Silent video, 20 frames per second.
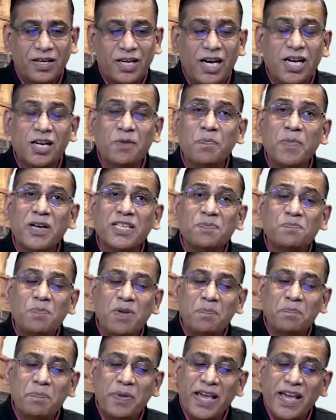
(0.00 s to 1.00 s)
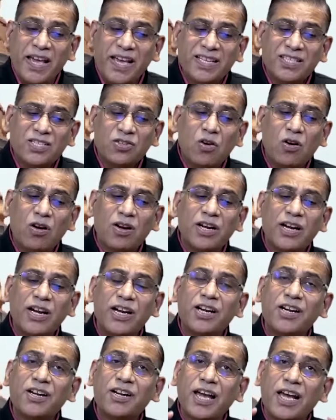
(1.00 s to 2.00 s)
It must be based on
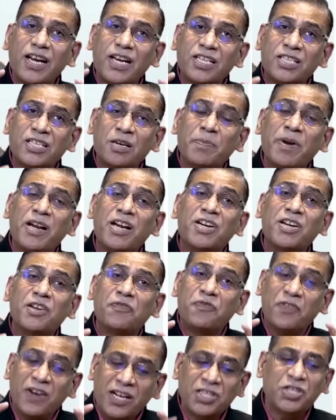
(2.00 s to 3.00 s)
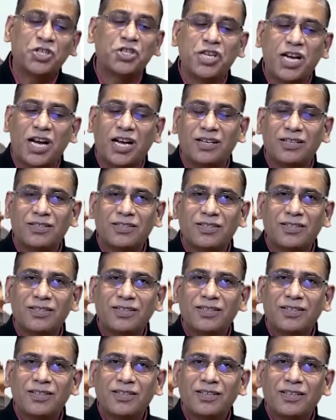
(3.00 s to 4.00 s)
intelligible differentia.
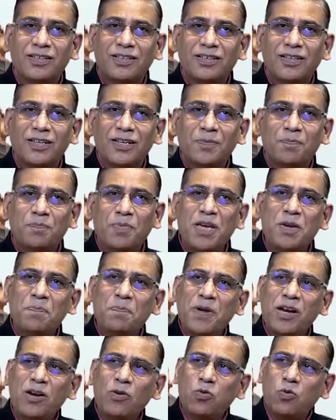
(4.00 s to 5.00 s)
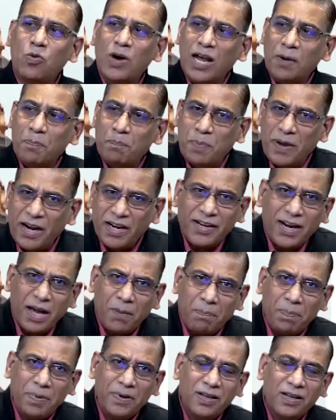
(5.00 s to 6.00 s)
People who are picked
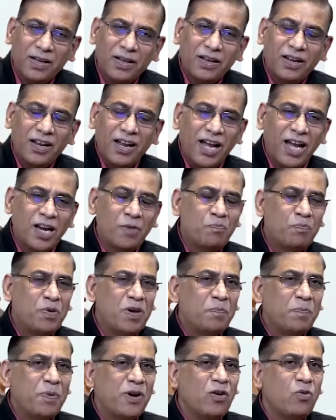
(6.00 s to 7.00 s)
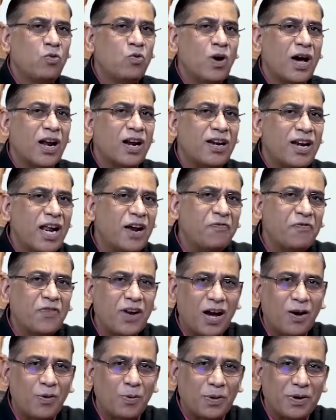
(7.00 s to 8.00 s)
up and people who are left
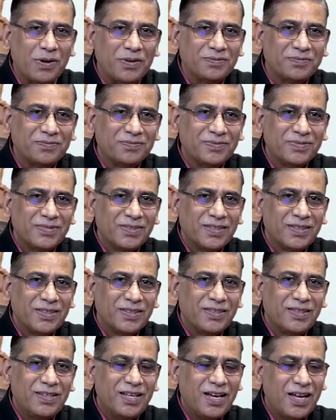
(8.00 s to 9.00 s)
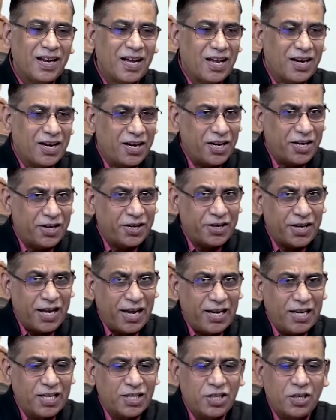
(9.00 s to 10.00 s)
out, there are
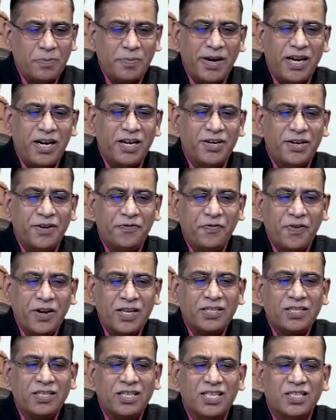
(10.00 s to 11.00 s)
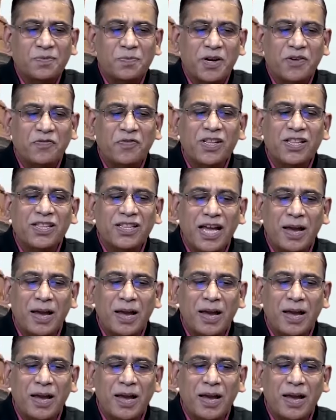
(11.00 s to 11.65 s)
intelligible differences between